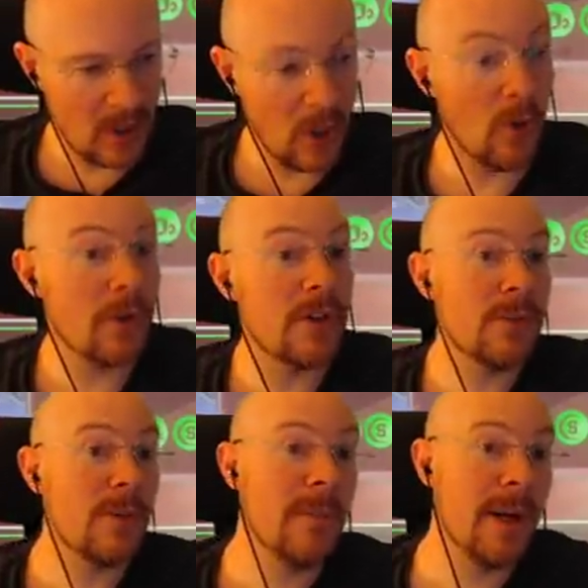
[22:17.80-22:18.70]
Oh, there's
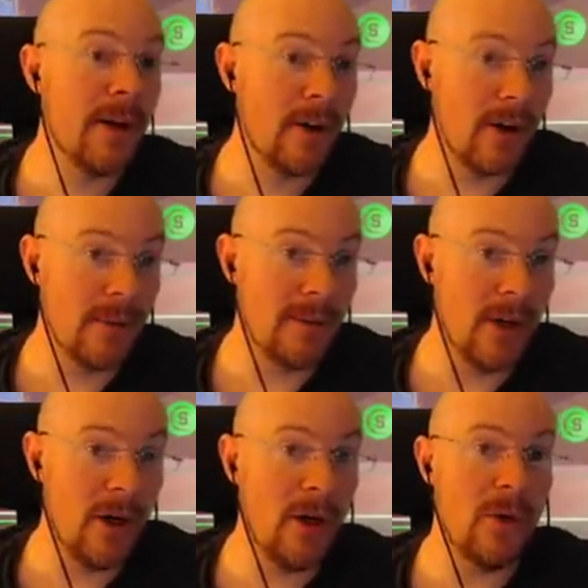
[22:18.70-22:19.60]
a repair arm.
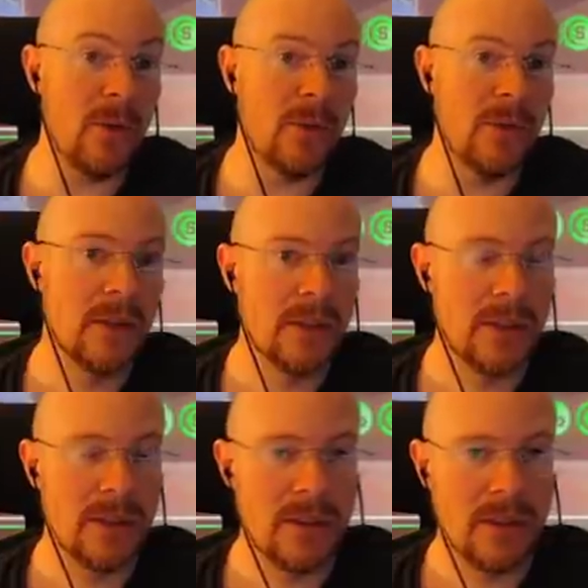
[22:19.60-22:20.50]
Oh.
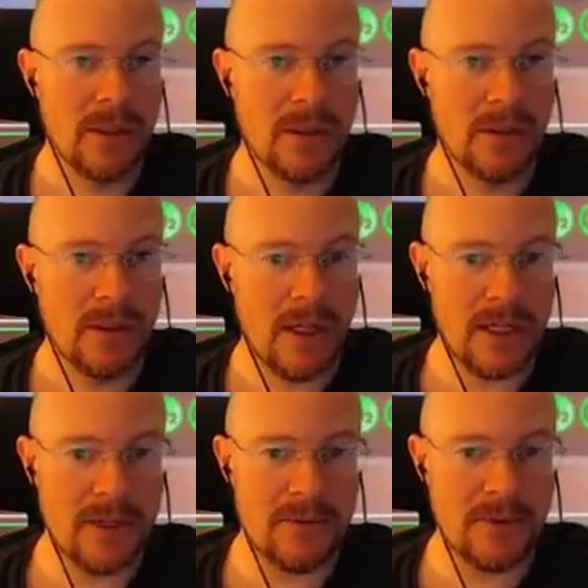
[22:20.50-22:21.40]

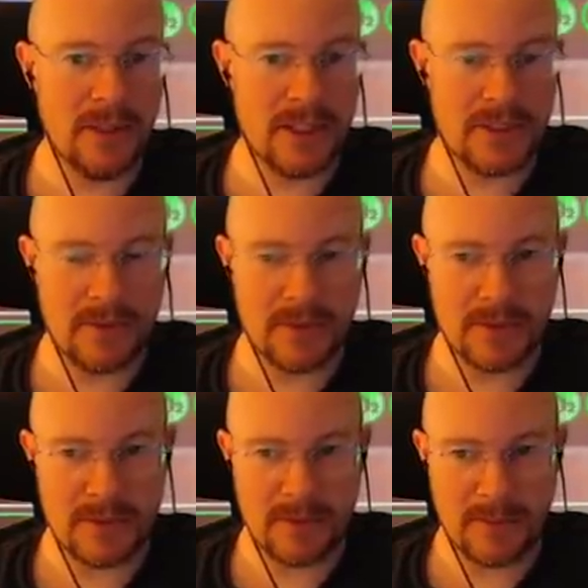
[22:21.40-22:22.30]
I didn't realize there was
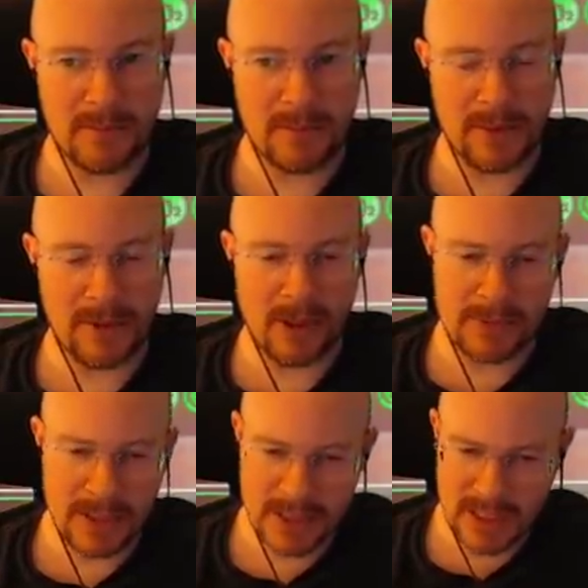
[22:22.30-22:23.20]
a repair arm.
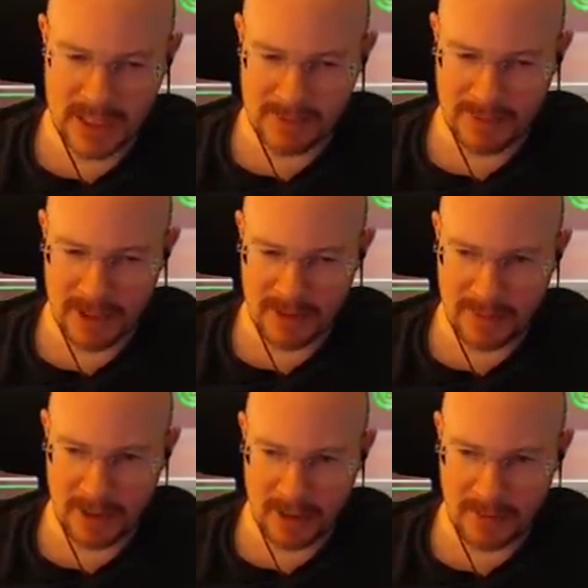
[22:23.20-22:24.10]
Did it say something about a
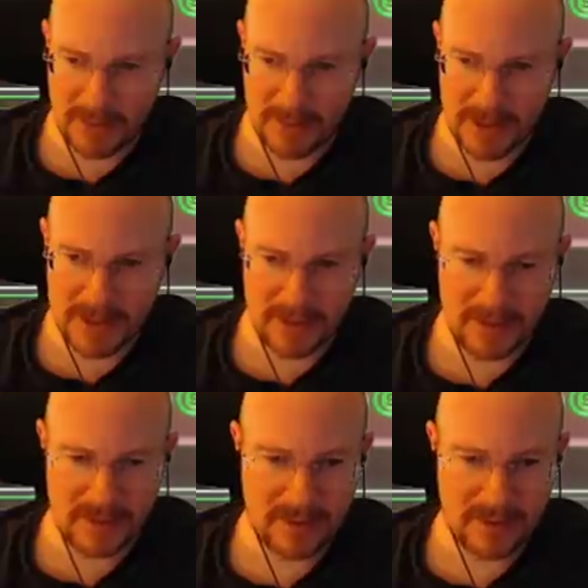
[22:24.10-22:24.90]
repair arm and I missed it?